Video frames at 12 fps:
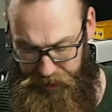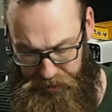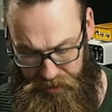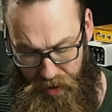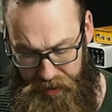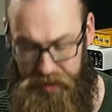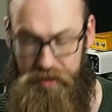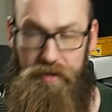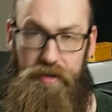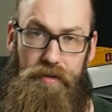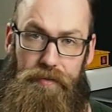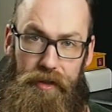I saw this
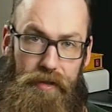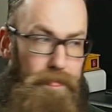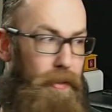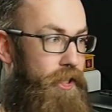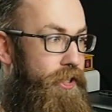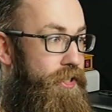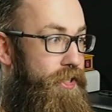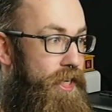in the pictures,